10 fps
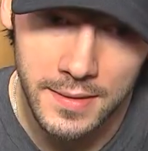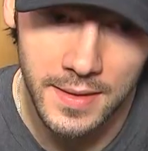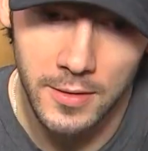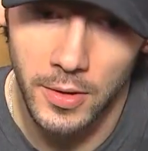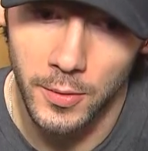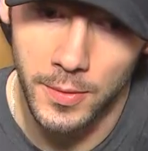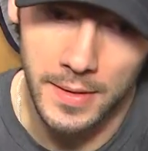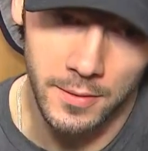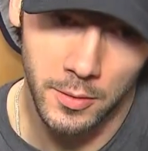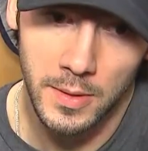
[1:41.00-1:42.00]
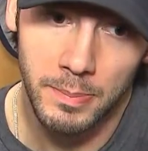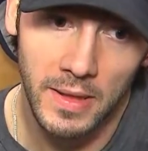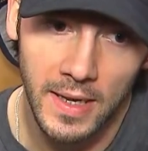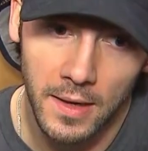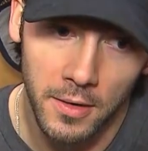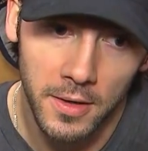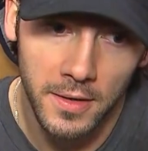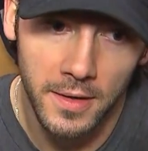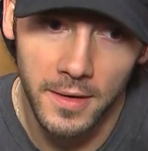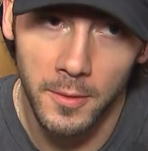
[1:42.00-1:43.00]
I think we, we played
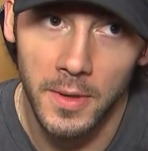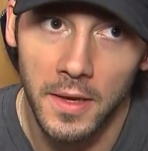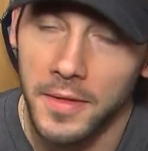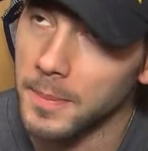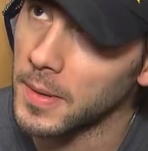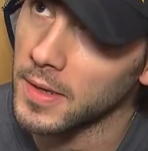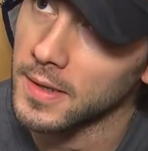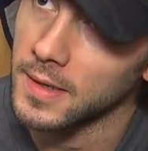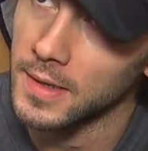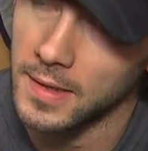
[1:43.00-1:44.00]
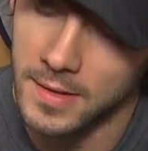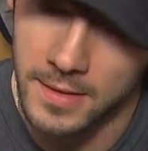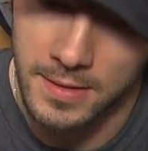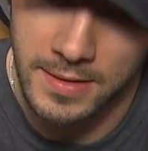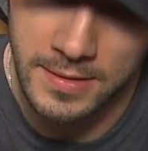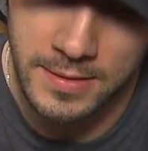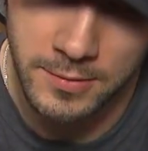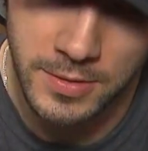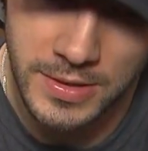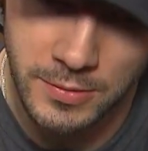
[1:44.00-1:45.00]
hard uh, without the puck. Uh, I,
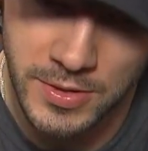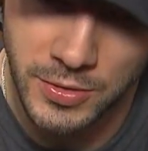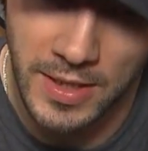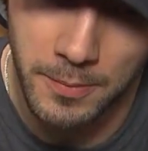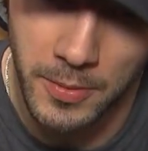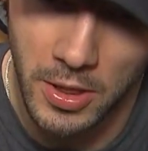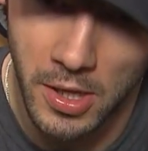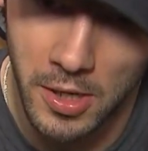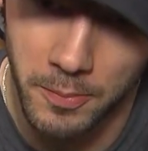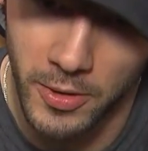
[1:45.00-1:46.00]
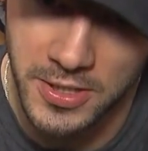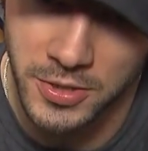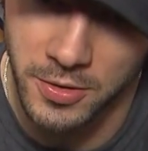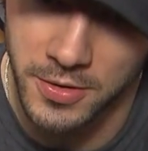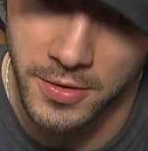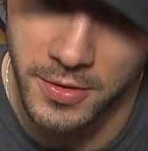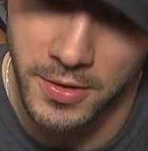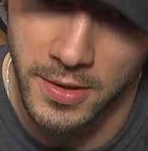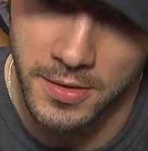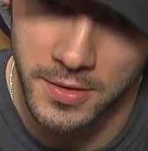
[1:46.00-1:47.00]
we, we try to put a lot of pressure on
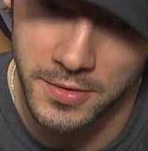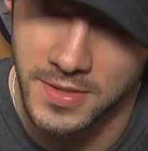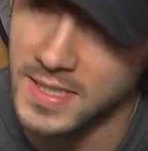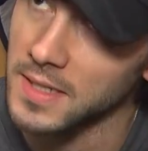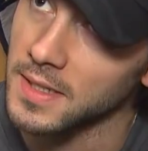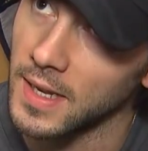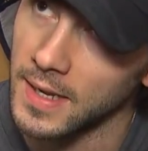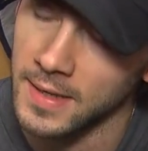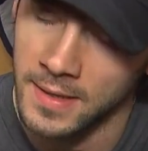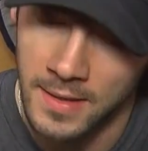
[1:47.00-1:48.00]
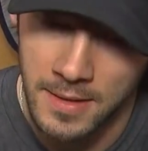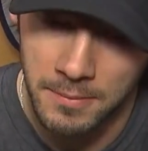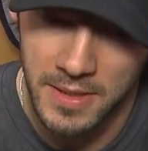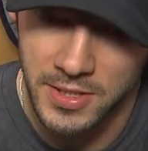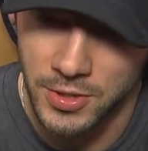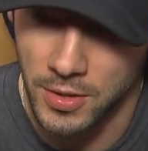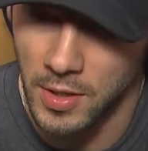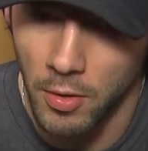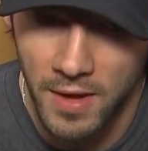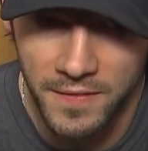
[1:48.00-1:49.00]
their, on their skill guy, make sure they
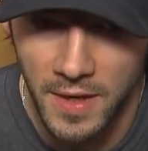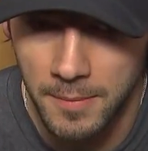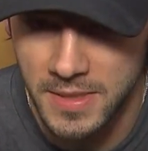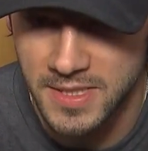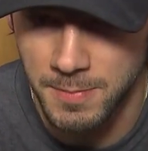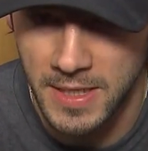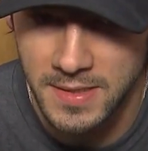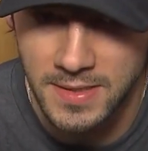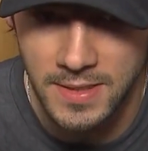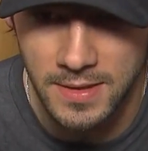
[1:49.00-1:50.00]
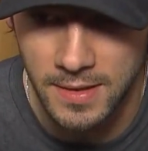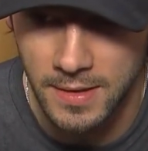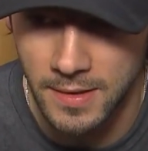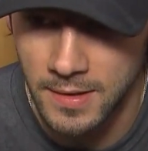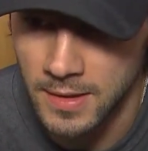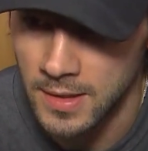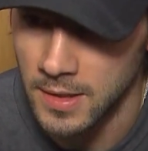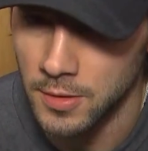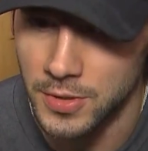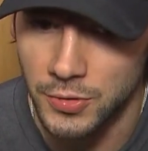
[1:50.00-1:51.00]
don't have time and space, and uh,
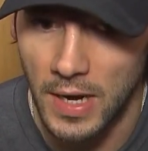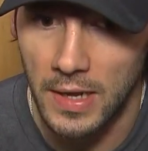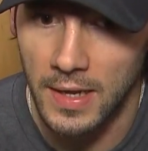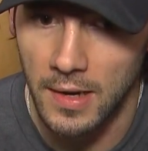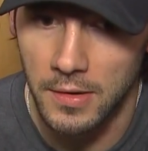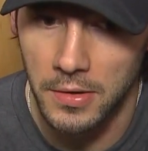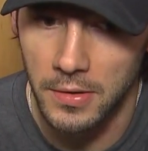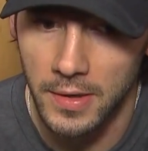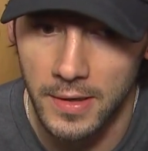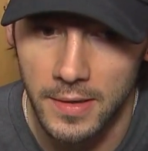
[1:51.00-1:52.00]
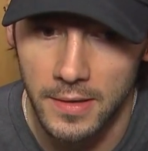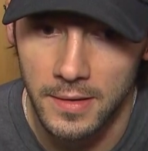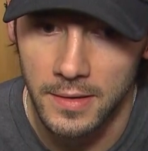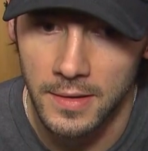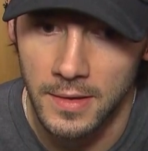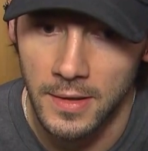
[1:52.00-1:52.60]
we try to counter uh,